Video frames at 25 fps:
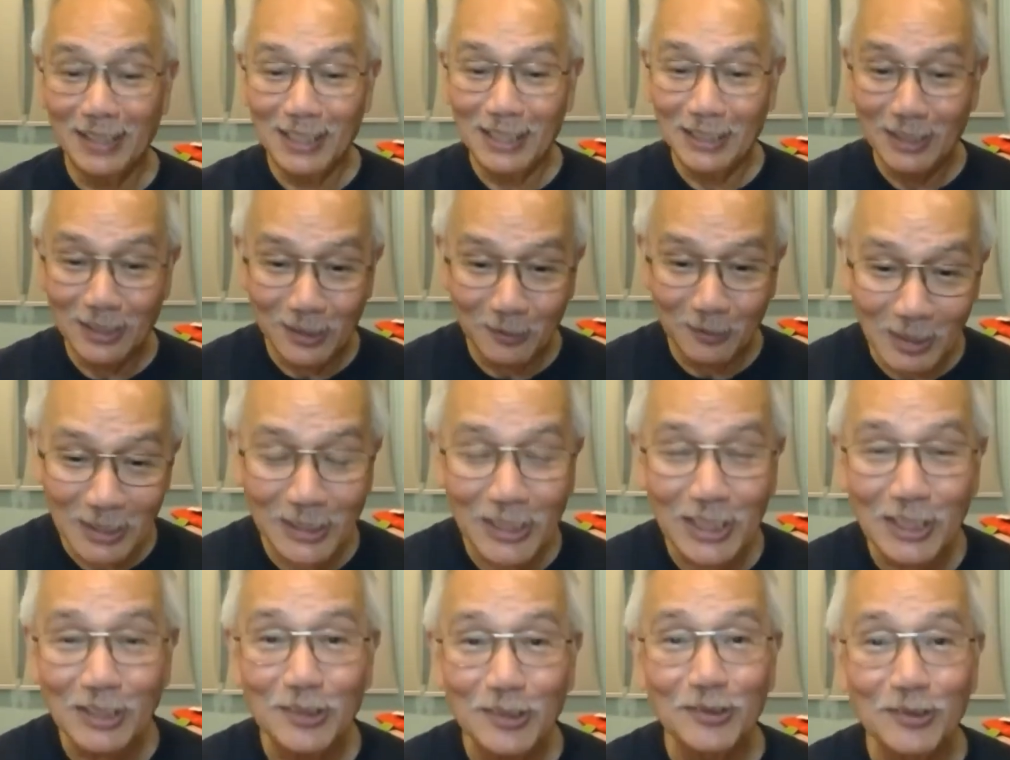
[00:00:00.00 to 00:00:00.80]
And this
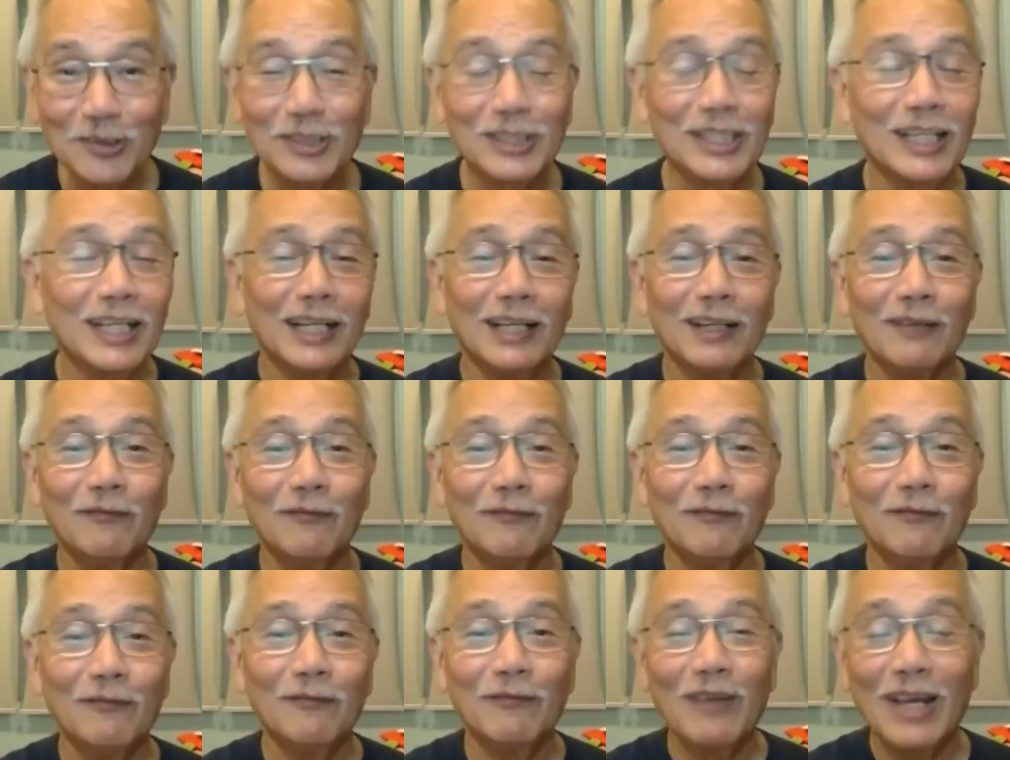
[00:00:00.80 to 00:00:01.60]
is what Jesus
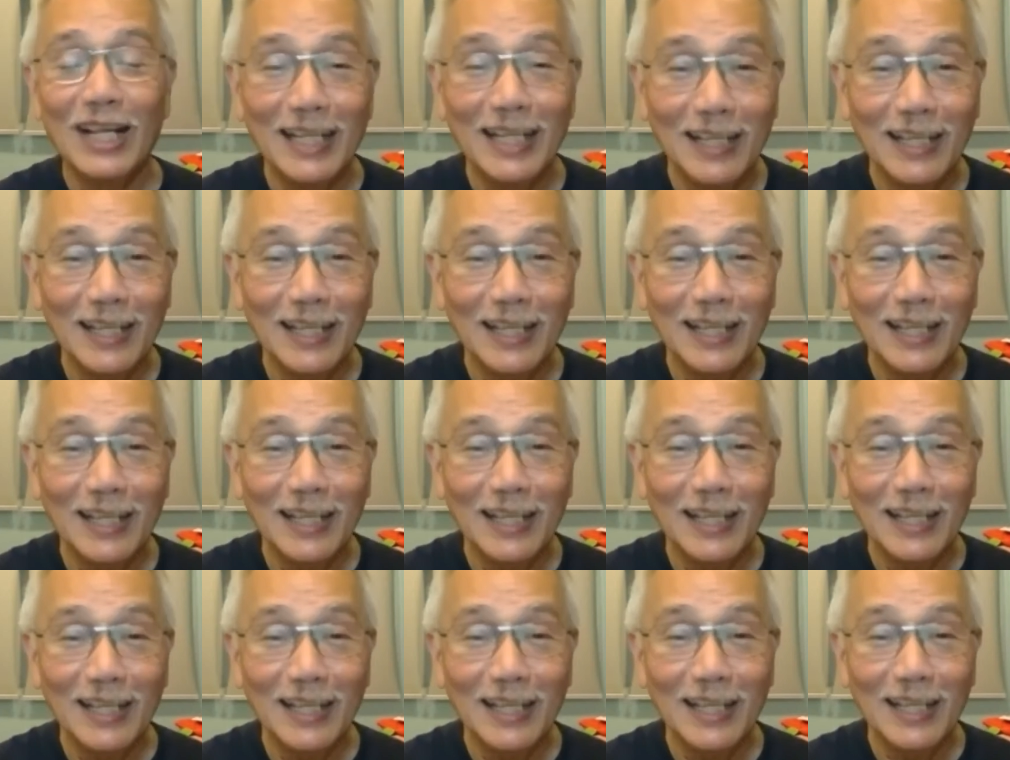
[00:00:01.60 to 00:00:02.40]

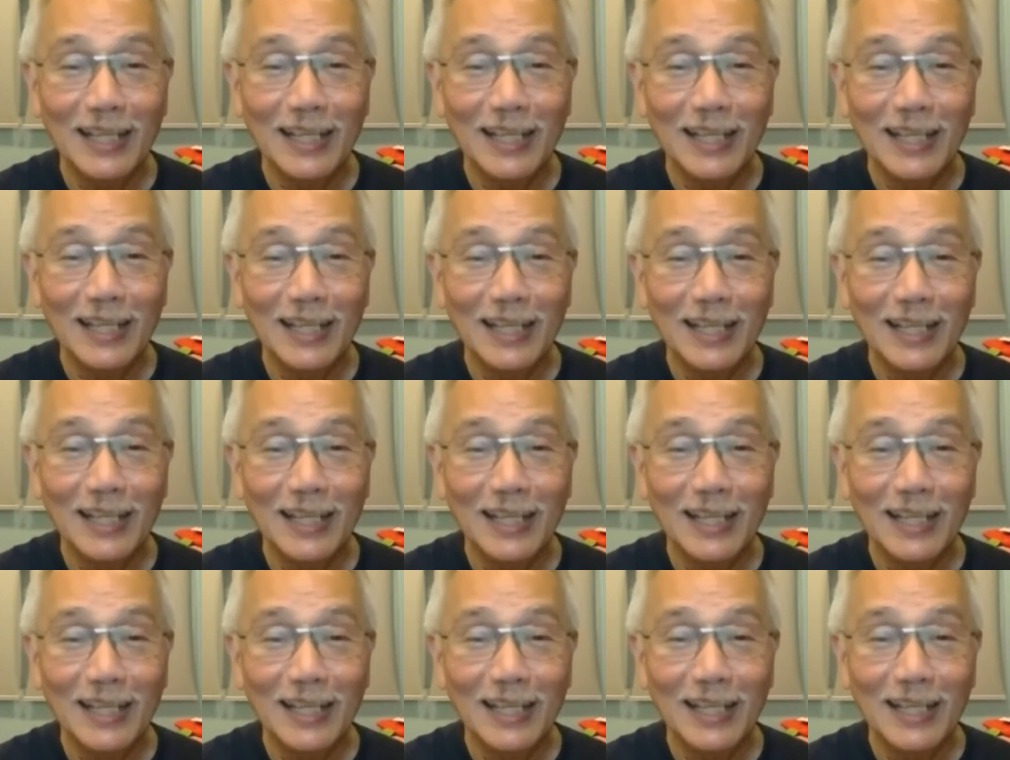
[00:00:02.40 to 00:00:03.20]
clearly
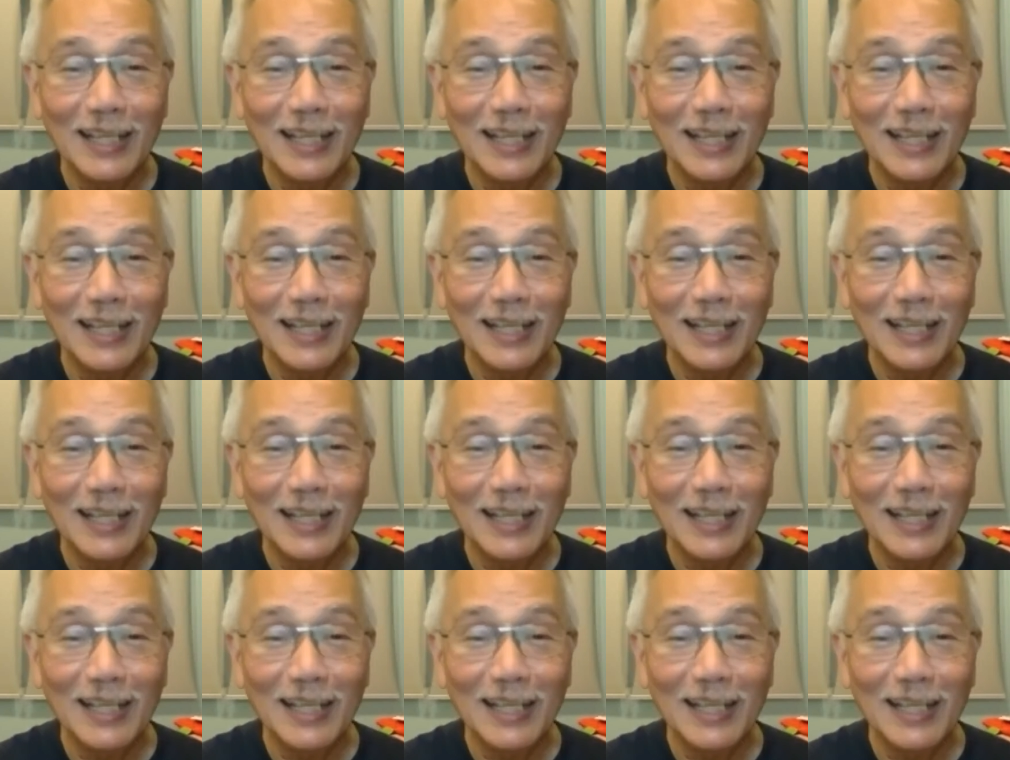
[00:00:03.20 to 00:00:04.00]
told us,
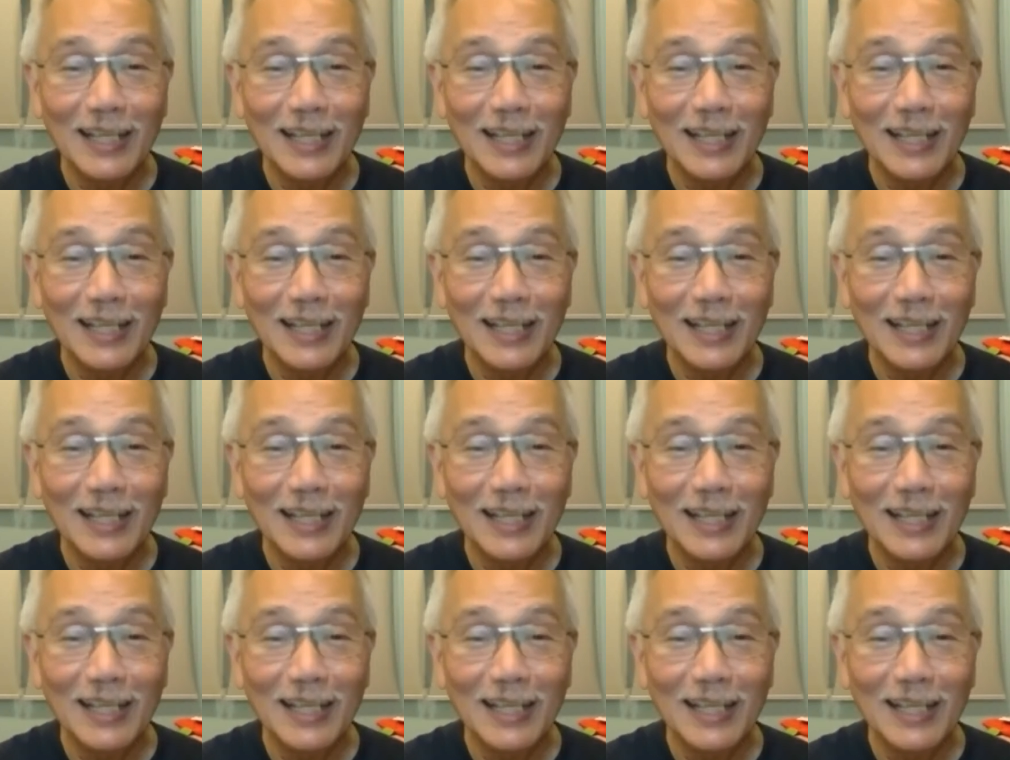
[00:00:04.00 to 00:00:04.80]
his final
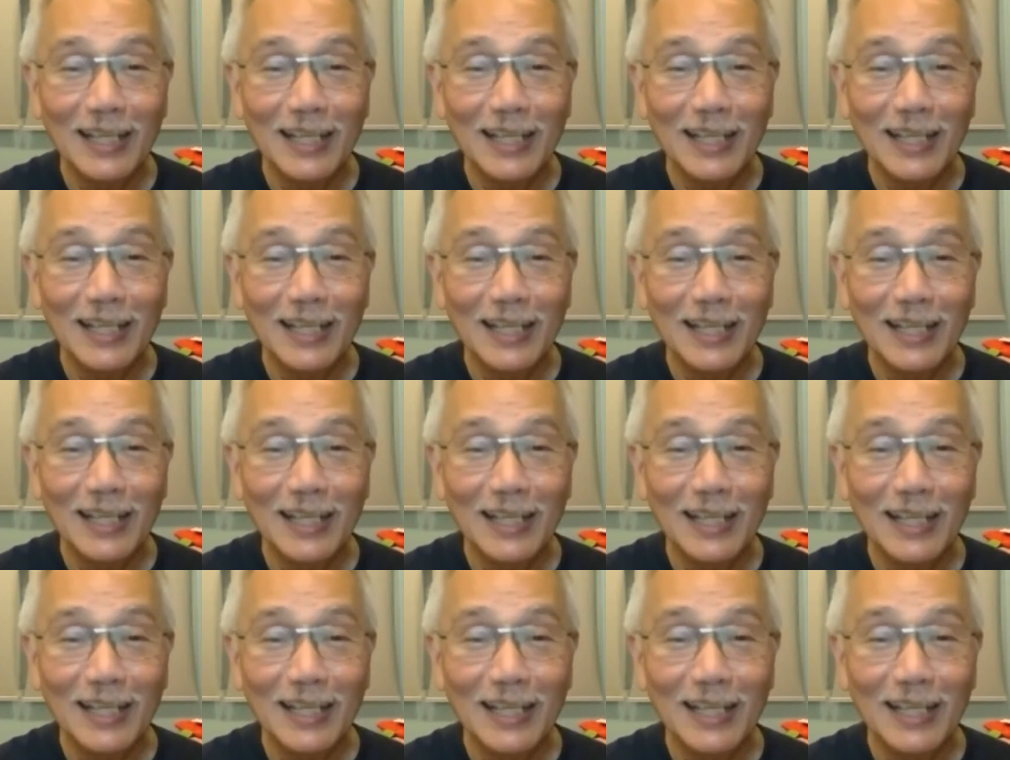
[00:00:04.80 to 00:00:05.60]

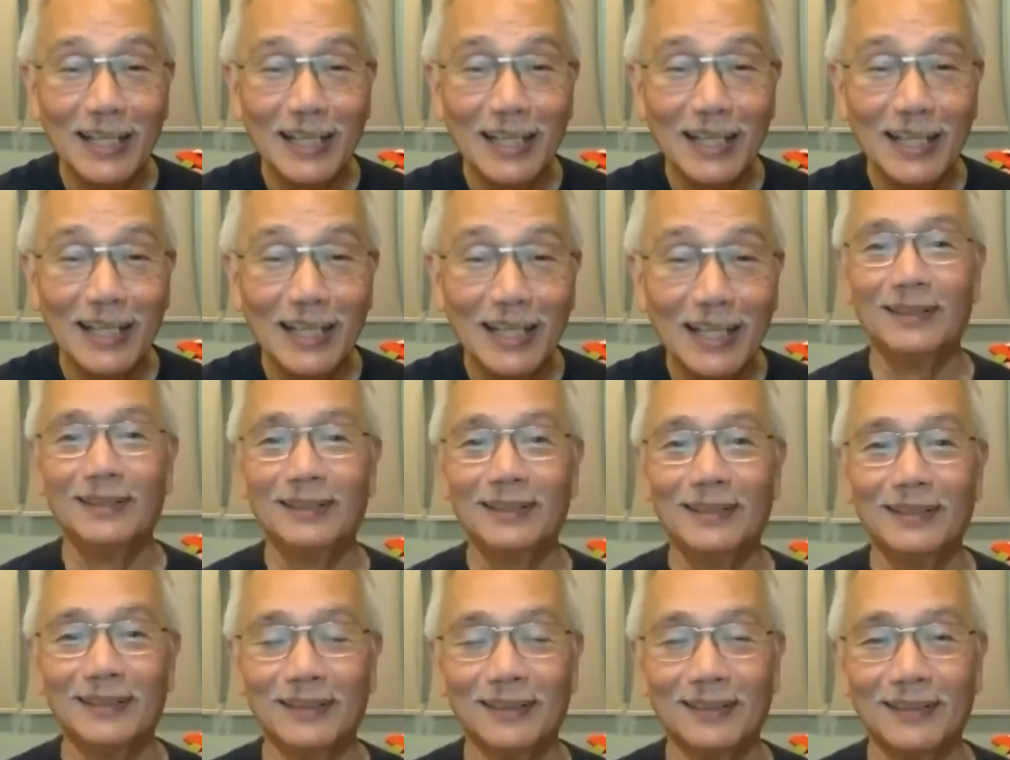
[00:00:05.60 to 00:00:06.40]
instructions.
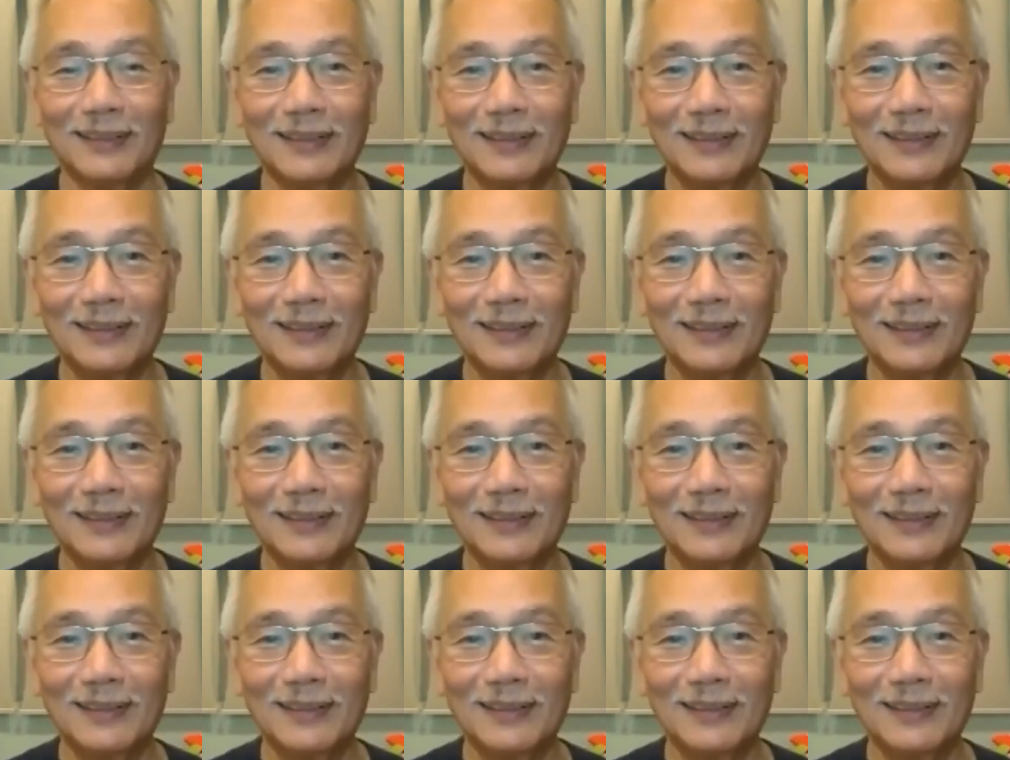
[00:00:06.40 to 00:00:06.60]
Oh,